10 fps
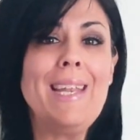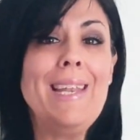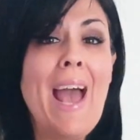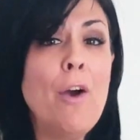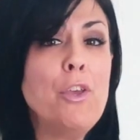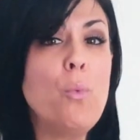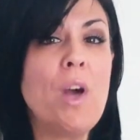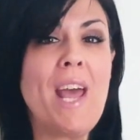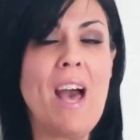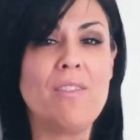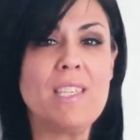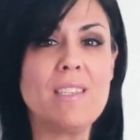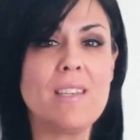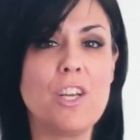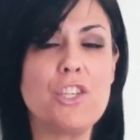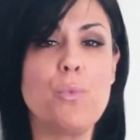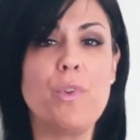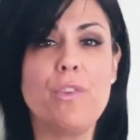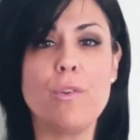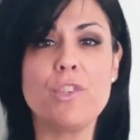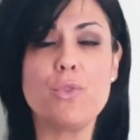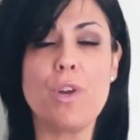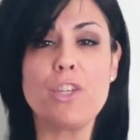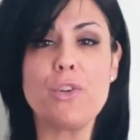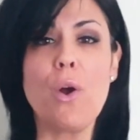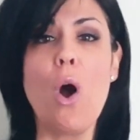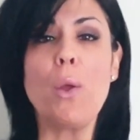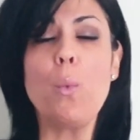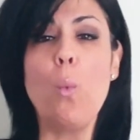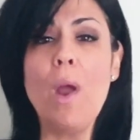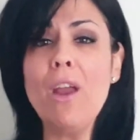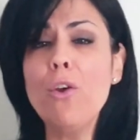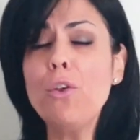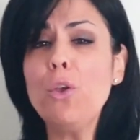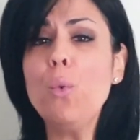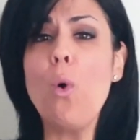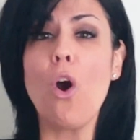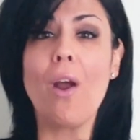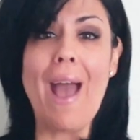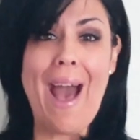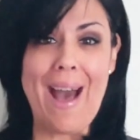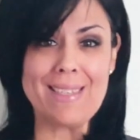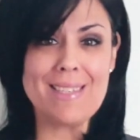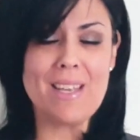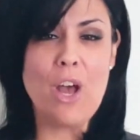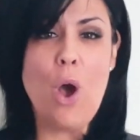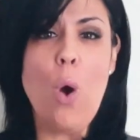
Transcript: Now you want to have a discussion with your instructor on where you are at.